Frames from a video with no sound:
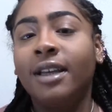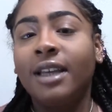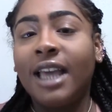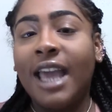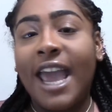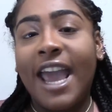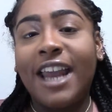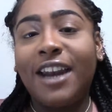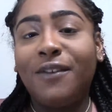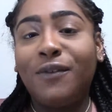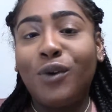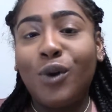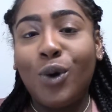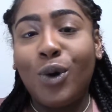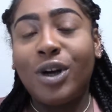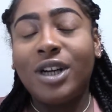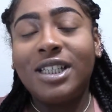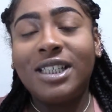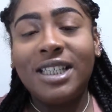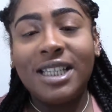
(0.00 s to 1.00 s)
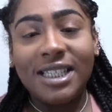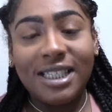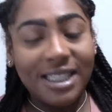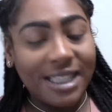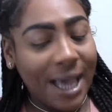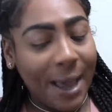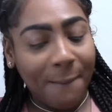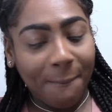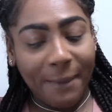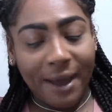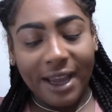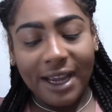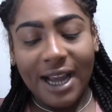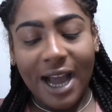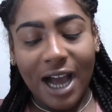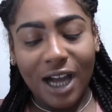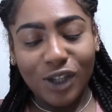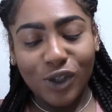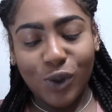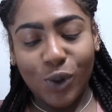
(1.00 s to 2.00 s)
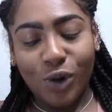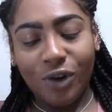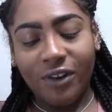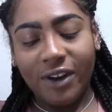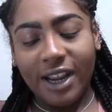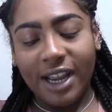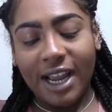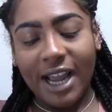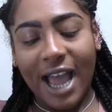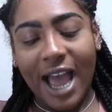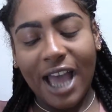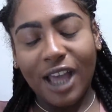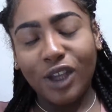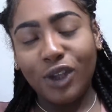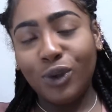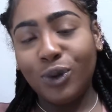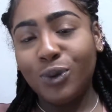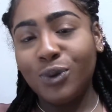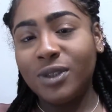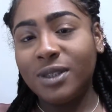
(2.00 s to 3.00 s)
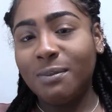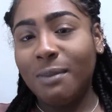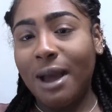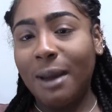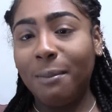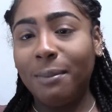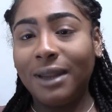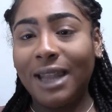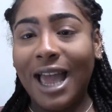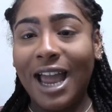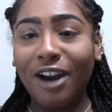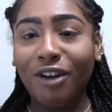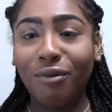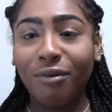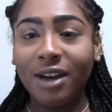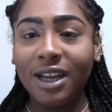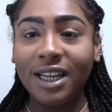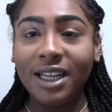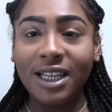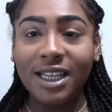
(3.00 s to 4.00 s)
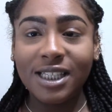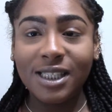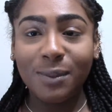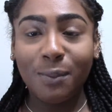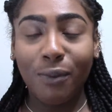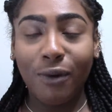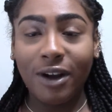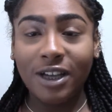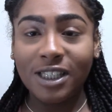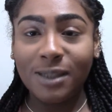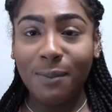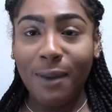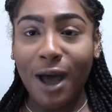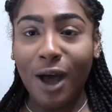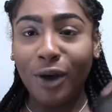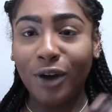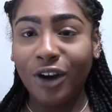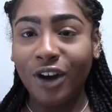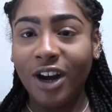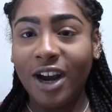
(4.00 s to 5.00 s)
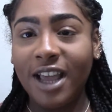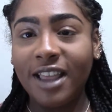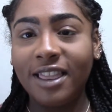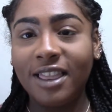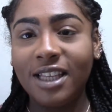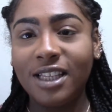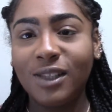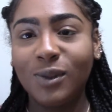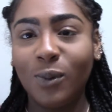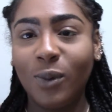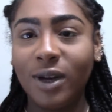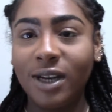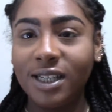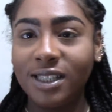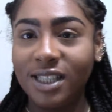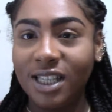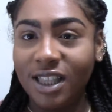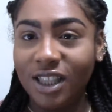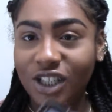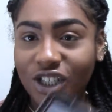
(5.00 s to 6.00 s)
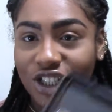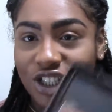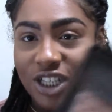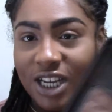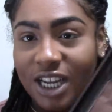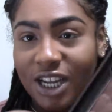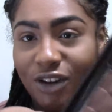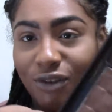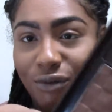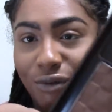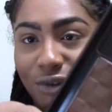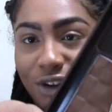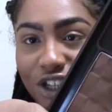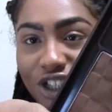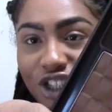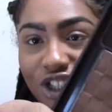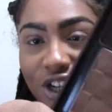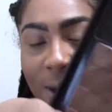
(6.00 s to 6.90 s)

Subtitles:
And of course, to set my contouring, I use my Black Radiance pressed powder, and this one is in the shade Rich